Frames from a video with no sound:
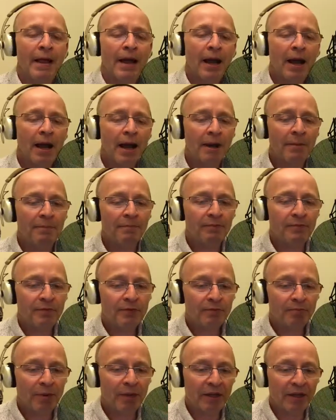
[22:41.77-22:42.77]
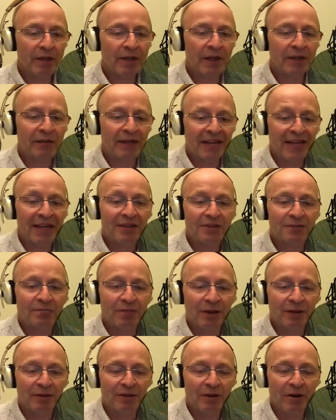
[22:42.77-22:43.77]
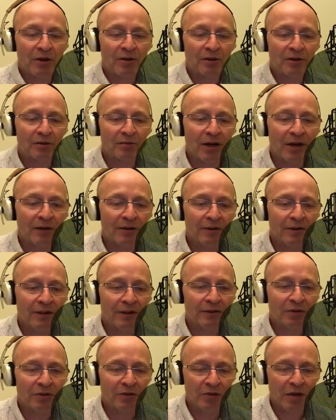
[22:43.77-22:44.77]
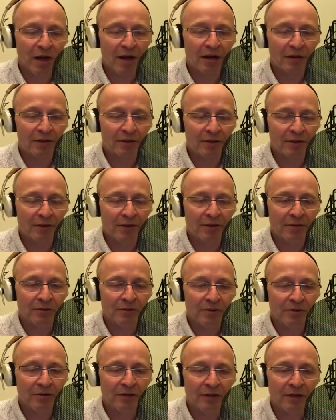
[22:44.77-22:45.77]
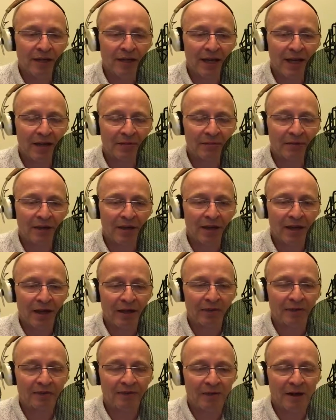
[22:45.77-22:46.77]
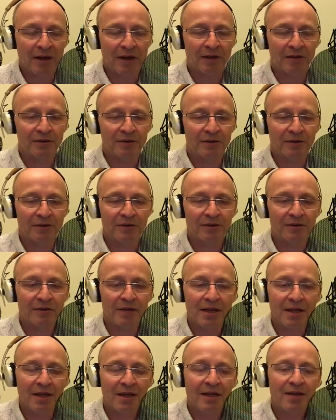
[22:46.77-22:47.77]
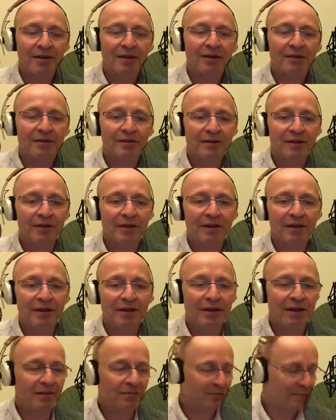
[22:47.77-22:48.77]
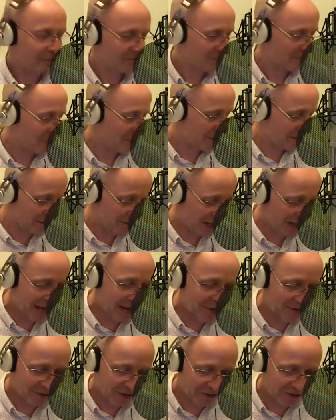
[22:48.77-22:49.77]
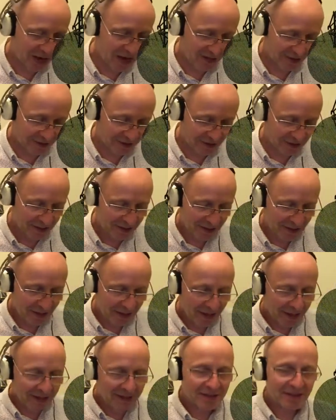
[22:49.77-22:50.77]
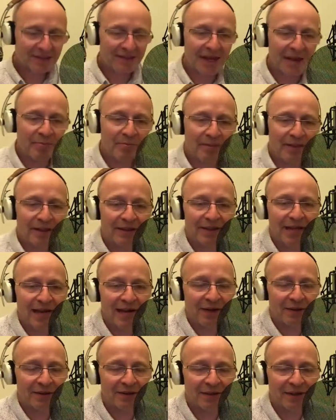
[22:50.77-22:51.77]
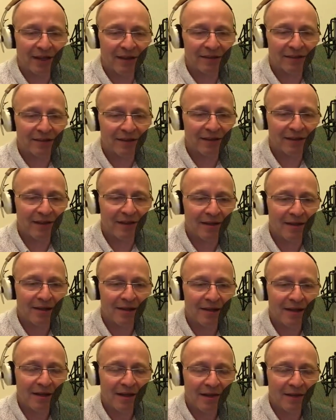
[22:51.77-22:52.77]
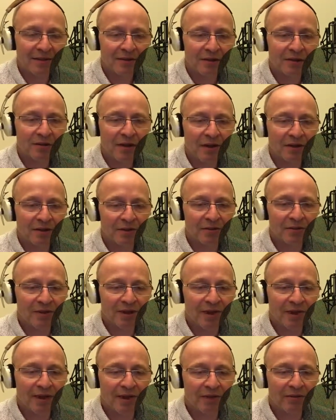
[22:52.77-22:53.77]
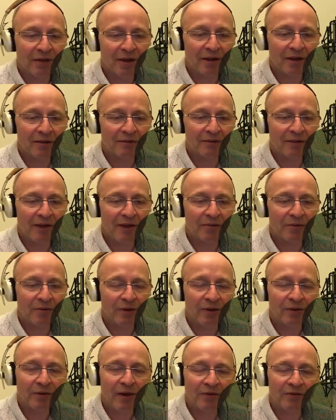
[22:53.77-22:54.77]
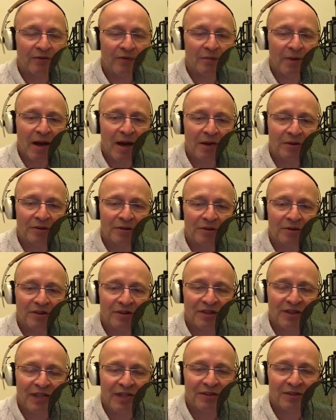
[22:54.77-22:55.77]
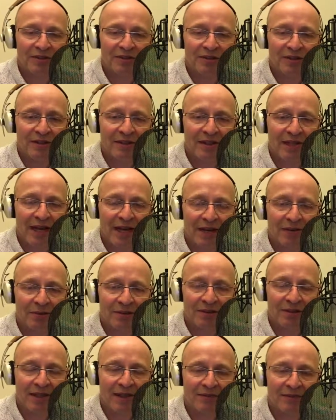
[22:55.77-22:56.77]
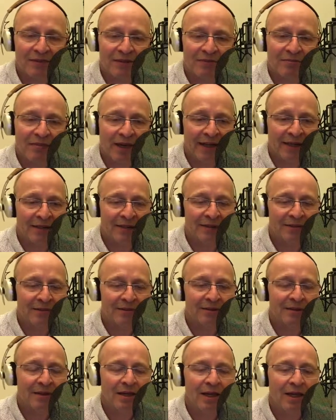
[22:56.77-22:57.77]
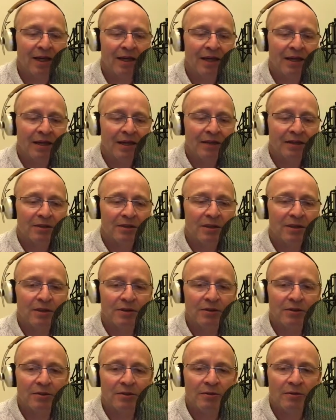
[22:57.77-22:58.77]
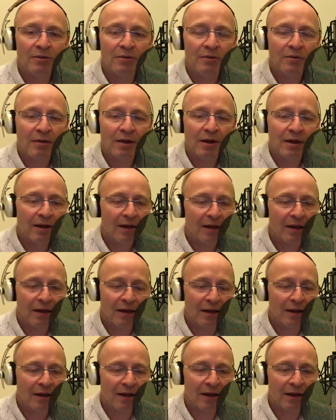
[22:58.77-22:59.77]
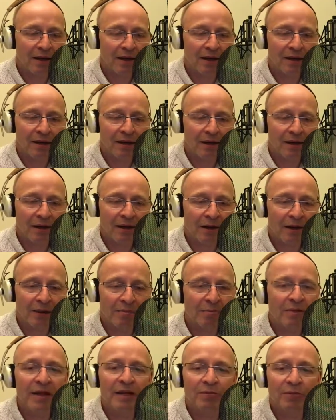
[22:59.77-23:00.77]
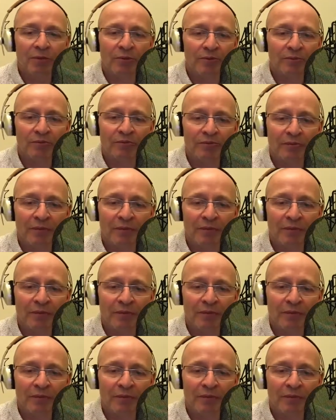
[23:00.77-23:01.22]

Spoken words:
But in the case of Bill Caldwell, the child whose story came to light first because of the Kafkaesque stamping down against the drug that was clearly working for him. Well, he went from 100 seizures a day, which sounds horrendous, to a minimum